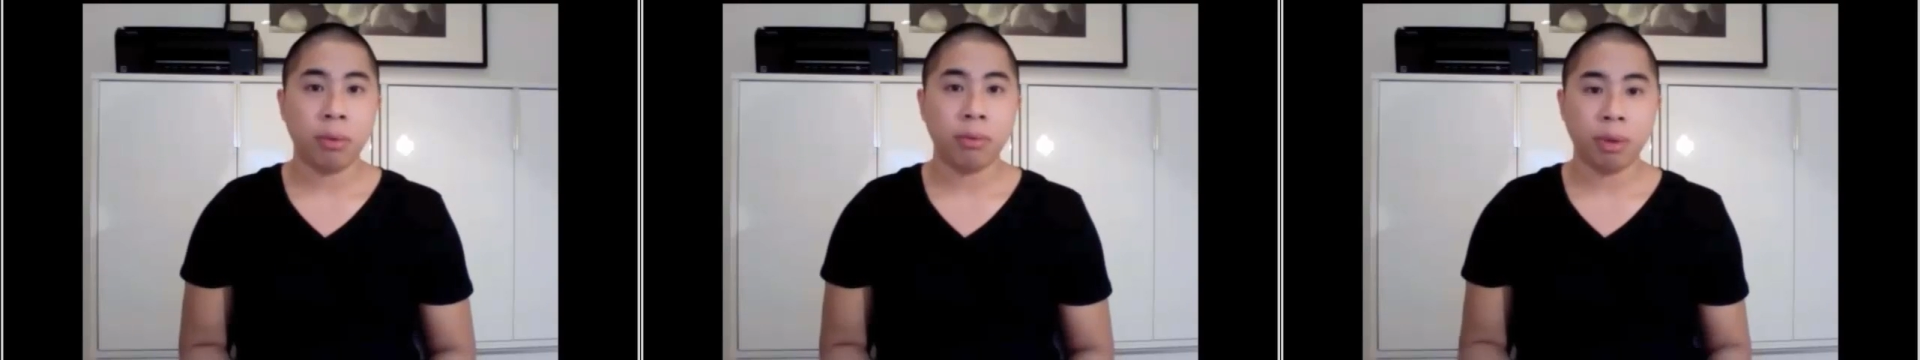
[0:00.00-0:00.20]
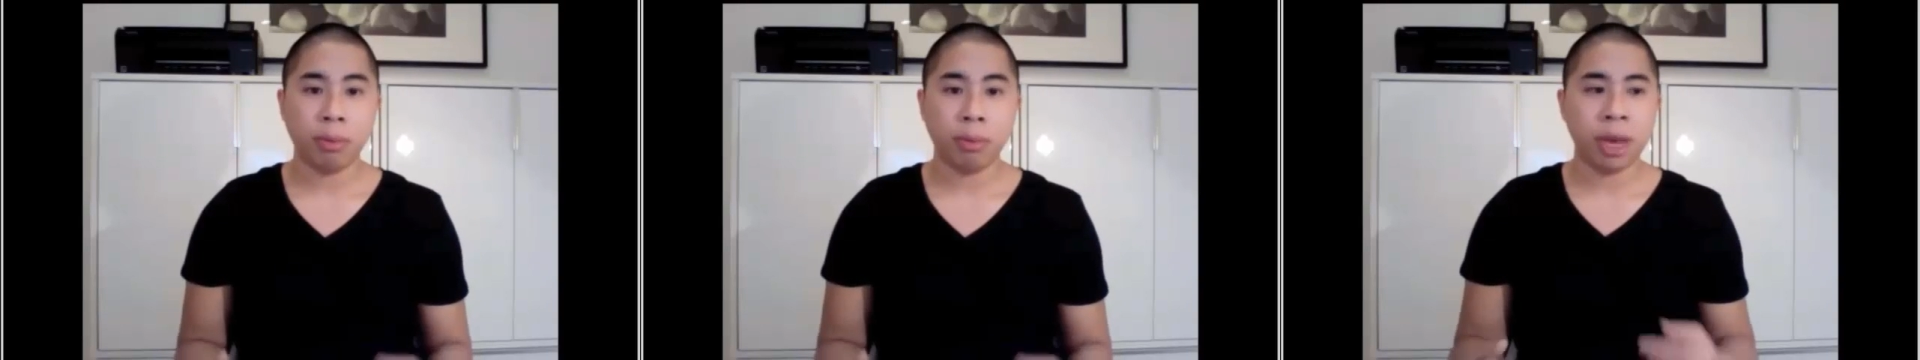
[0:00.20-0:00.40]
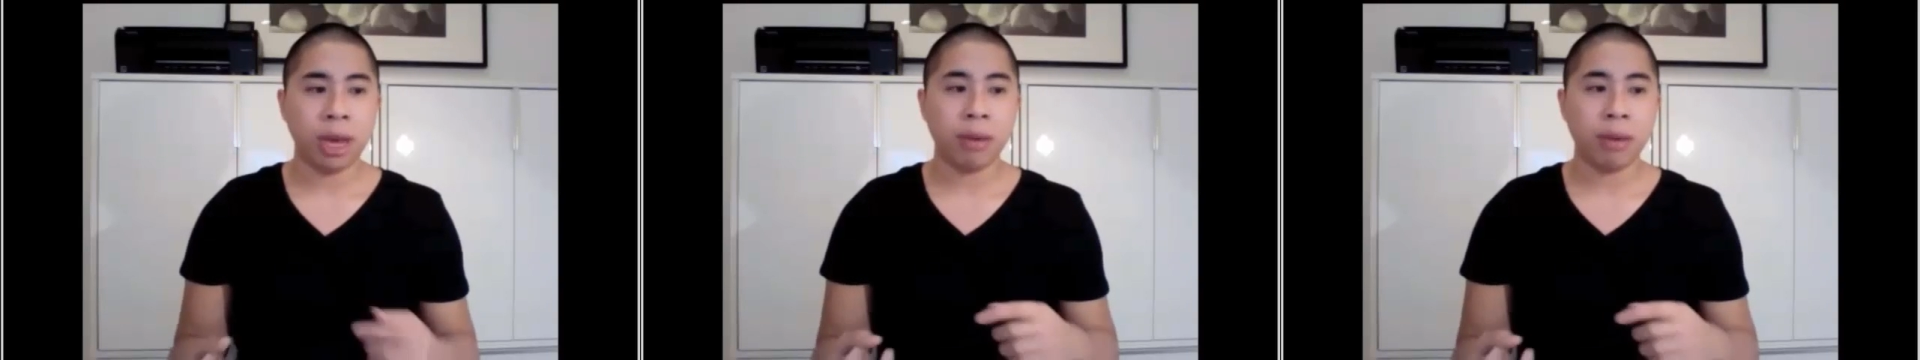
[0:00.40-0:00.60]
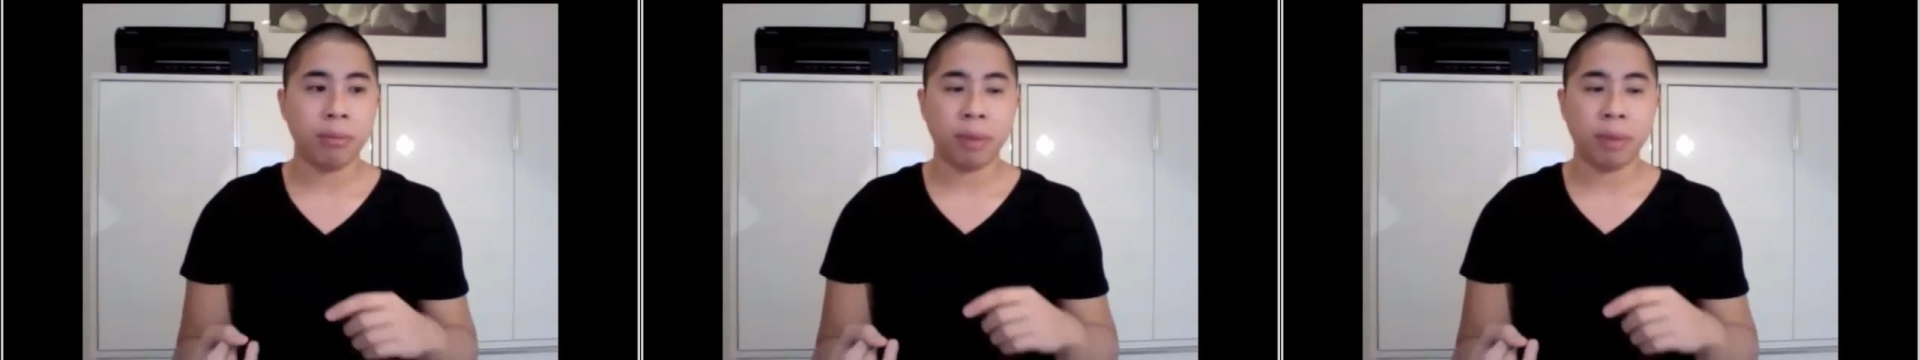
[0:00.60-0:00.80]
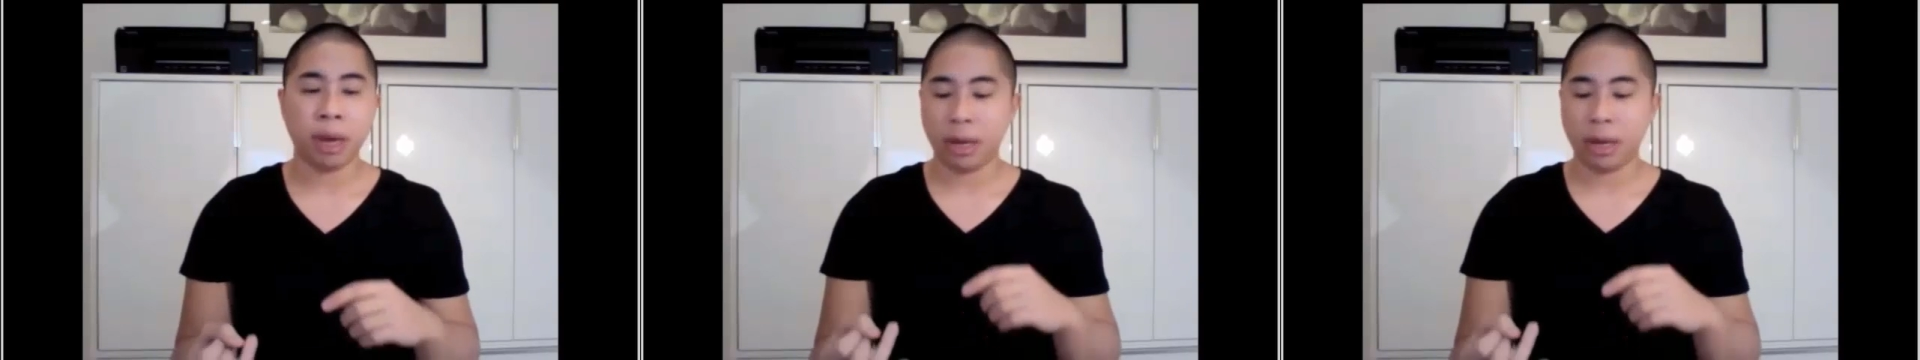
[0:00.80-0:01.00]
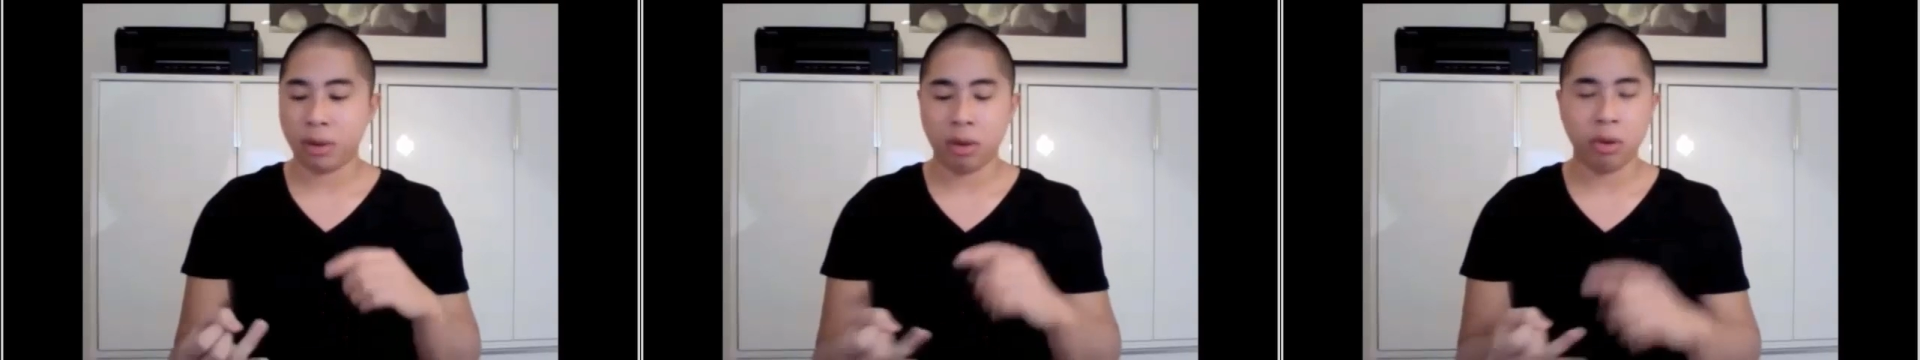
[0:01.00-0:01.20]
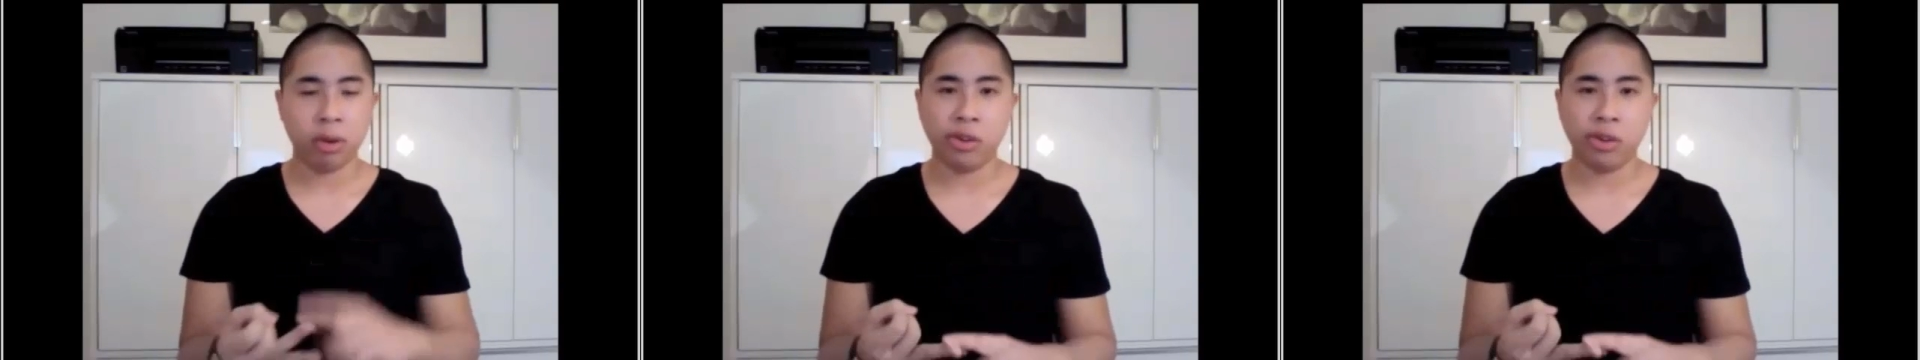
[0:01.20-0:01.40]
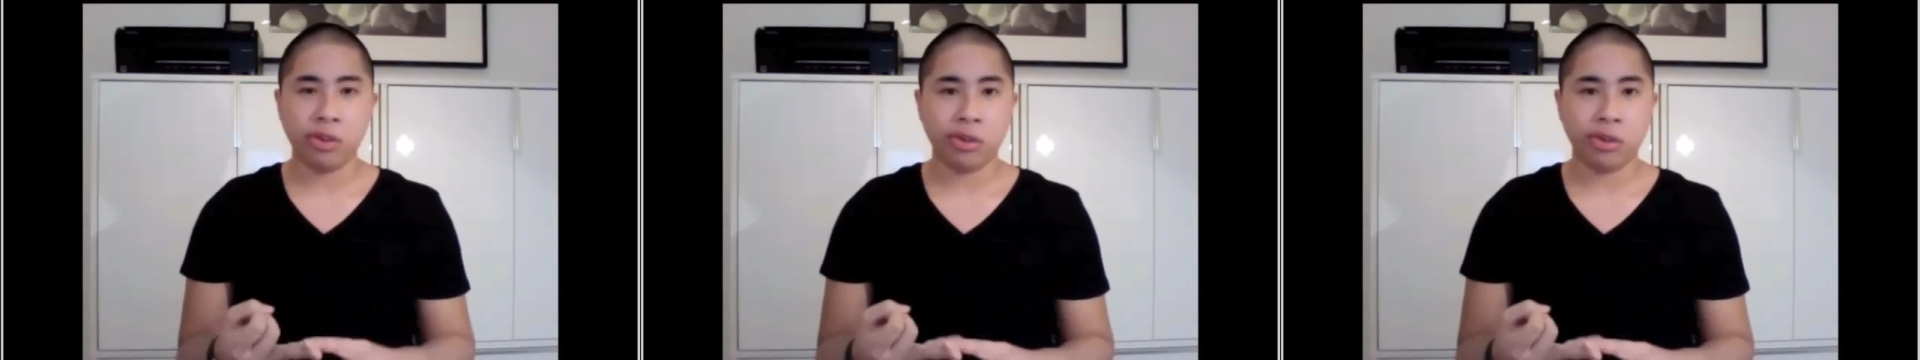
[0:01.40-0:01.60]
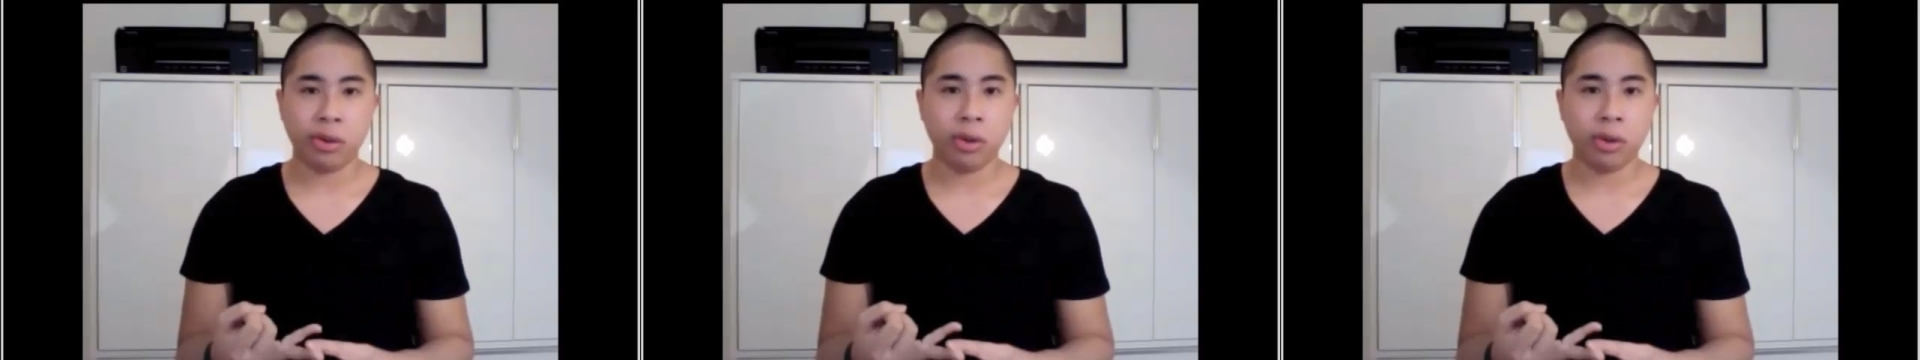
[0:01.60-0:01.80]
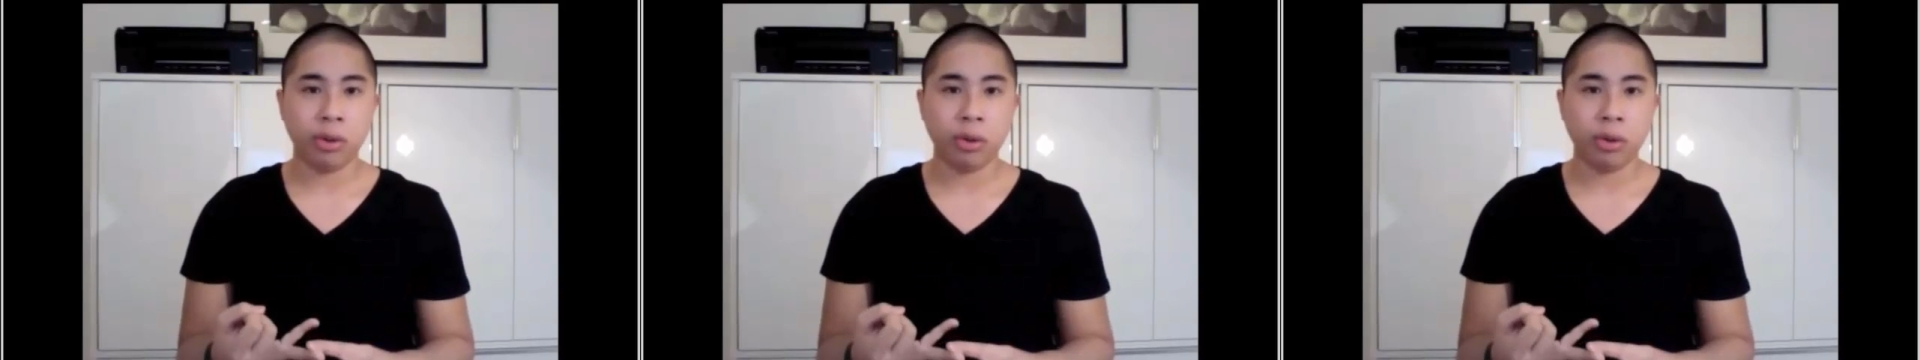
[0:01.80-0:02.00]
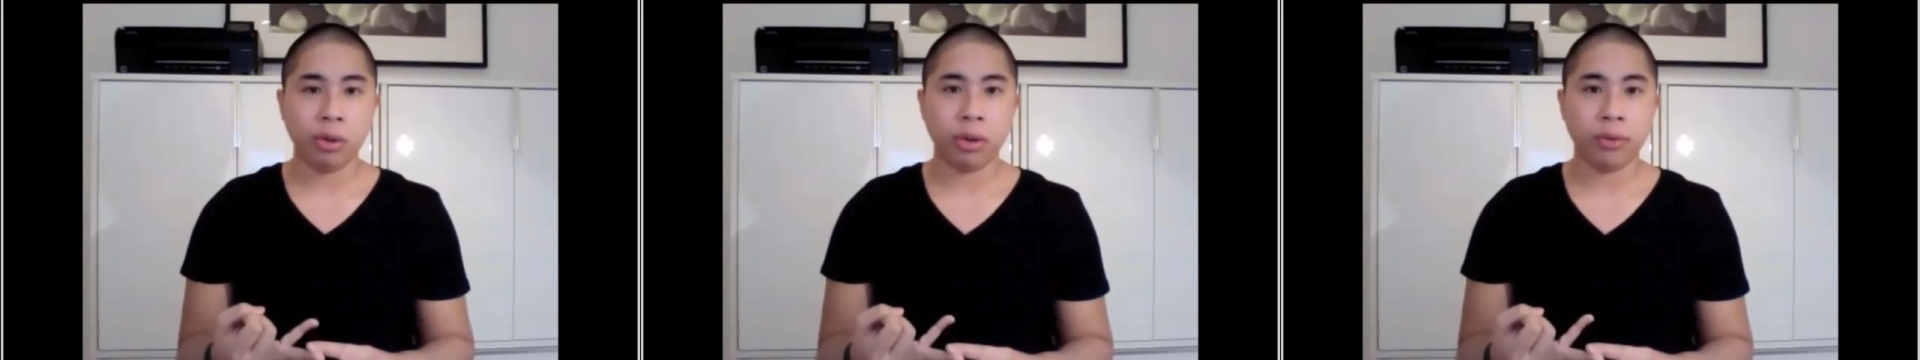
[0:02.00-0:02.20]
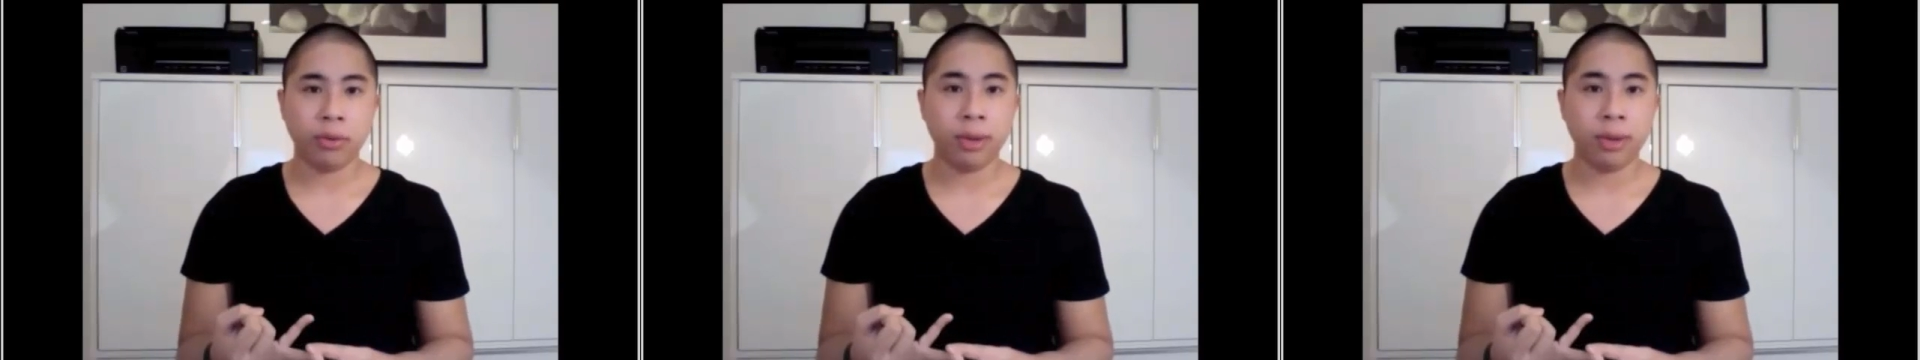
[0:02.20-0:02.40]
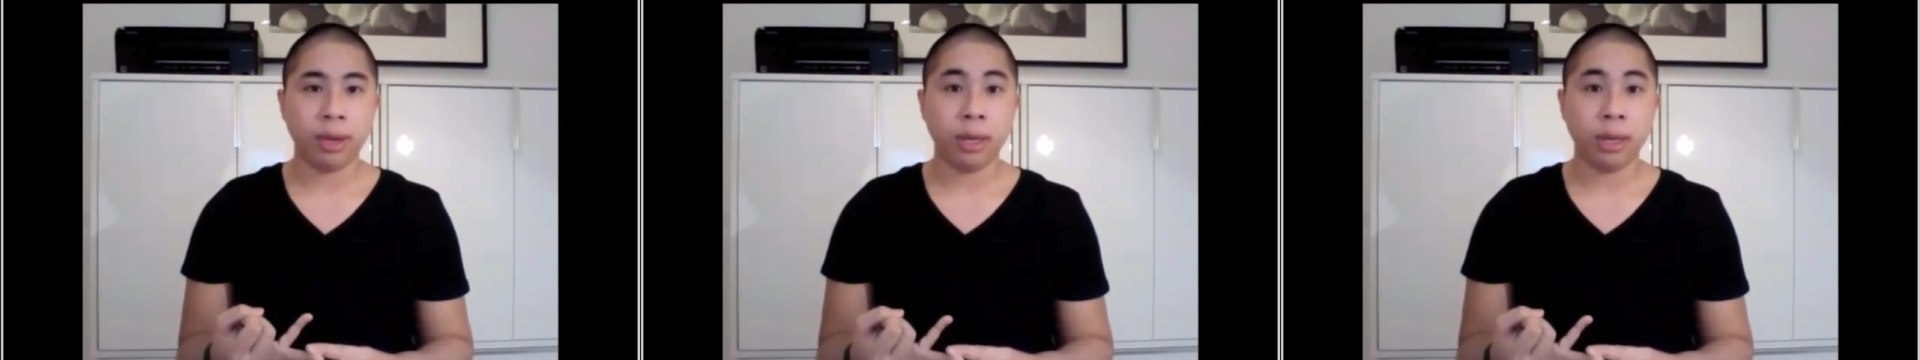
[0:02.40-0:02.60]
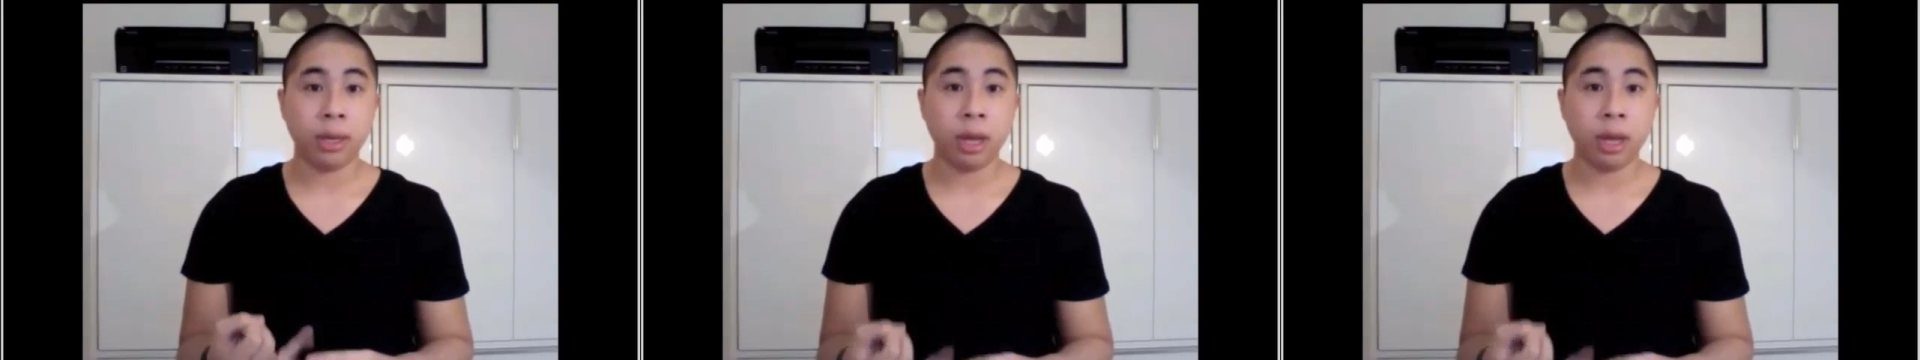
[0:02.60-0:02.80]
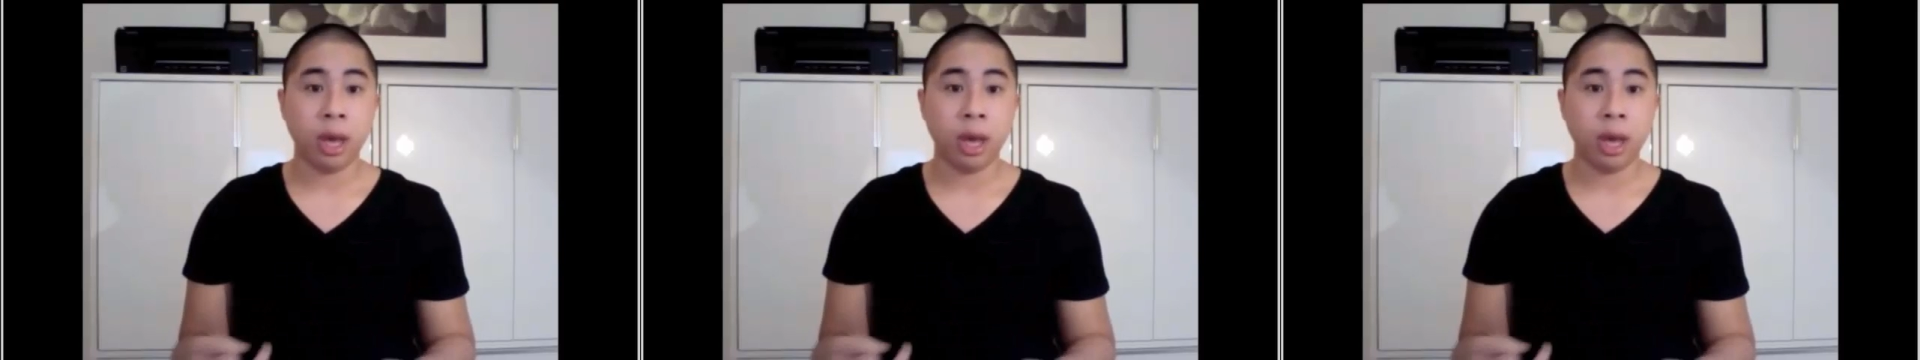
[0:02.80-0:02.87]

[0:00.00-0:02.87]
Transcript: repaid my college tuition fees,